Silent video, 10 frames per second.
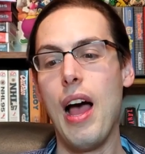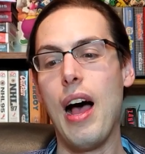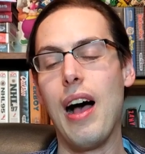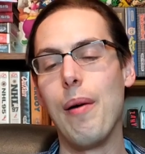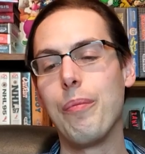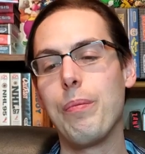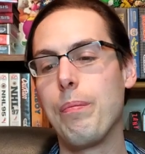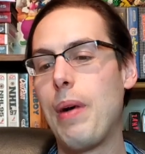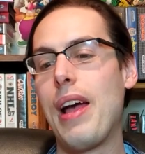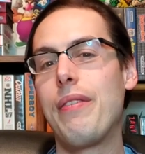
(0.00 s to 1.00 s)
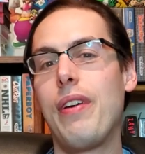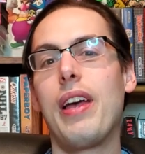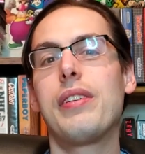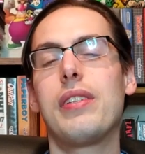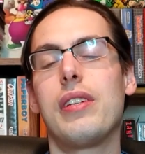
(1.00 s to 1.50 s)
Um, my
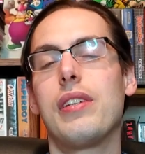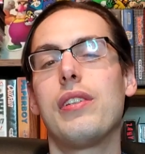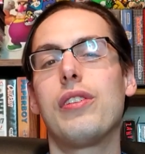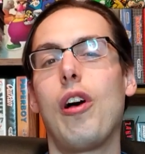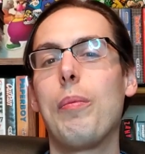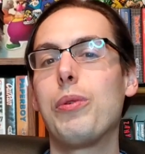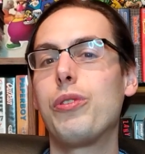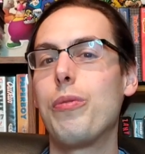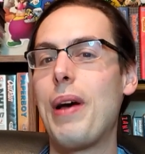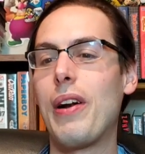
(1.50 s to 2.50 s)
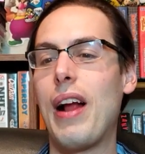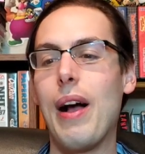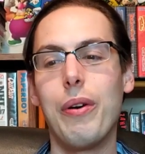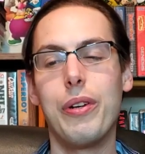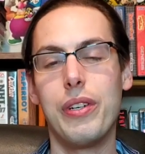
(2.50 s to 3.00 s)
advice is, almost no matter
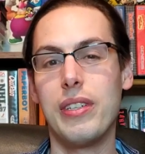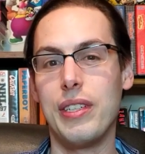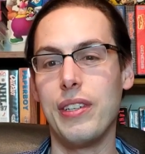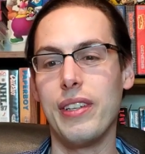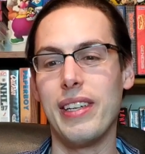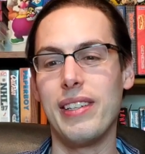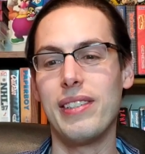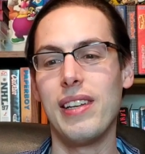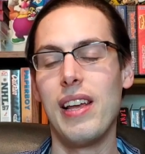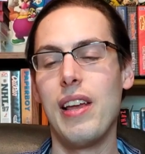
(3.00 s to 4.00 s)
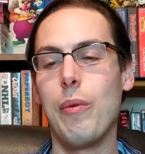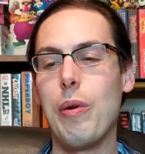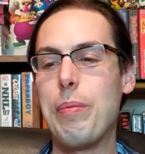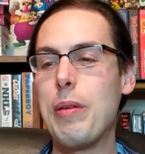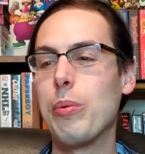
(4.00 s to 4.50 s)
how good a deal is,
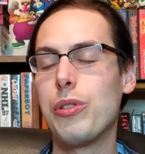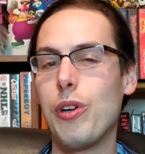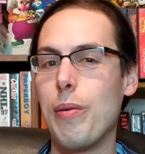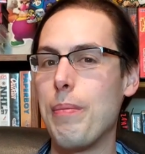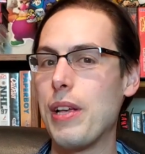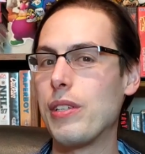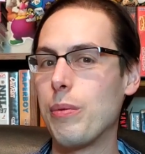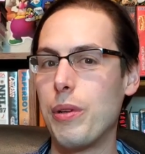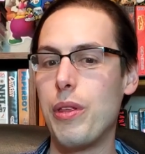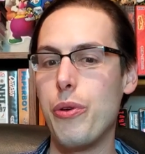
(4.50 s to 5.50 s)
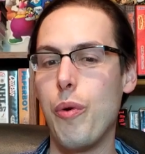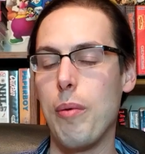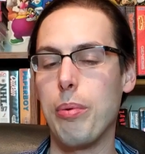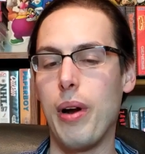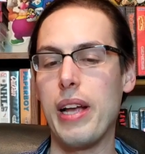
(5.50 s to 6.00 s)
when people start messing with you
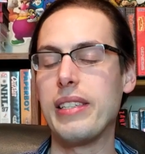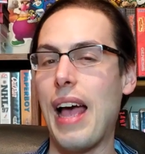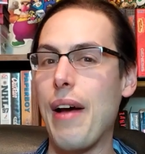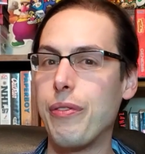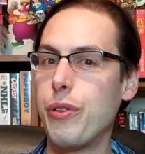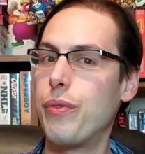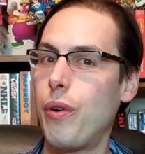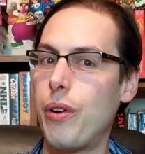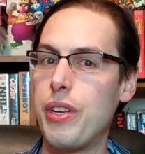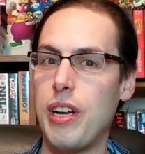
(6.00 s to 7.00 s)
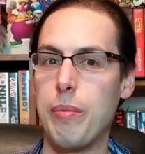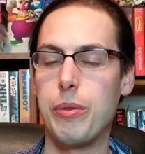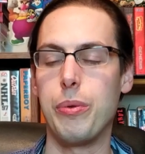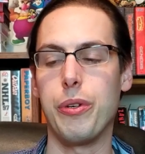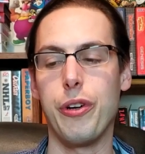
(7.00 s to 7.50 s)
on price after you've already come
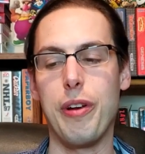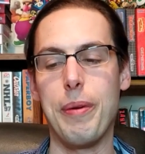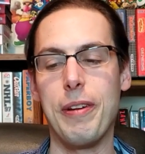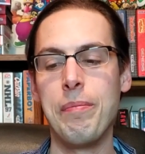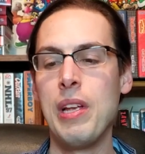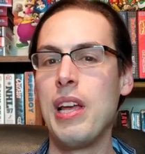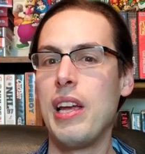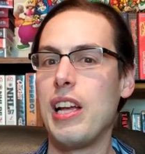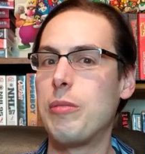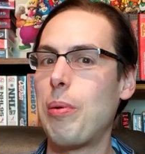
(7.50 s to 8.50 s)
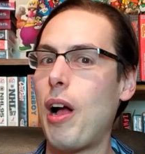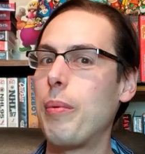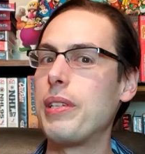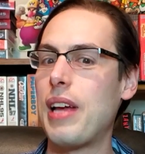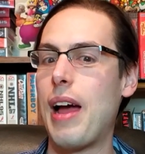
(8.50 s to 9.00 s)
to an agreement, it's
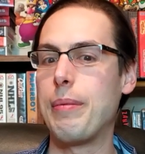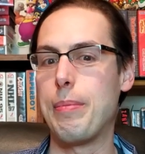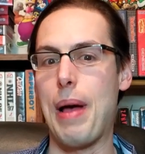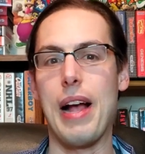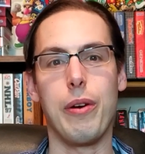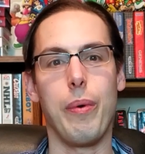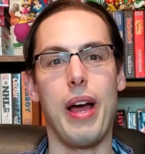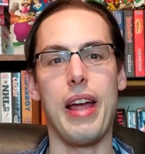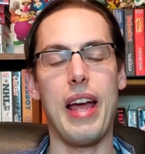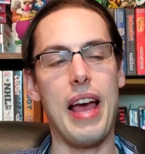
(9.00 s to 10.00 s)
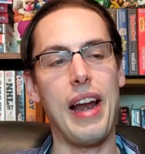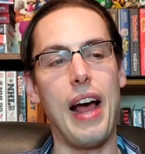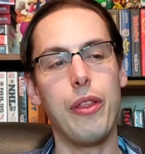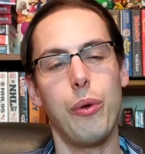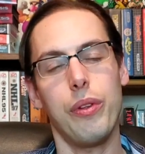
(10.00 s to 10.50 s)
probably time to back away. And
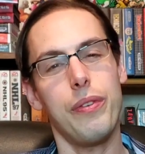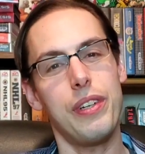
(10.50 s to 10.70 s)
I, the only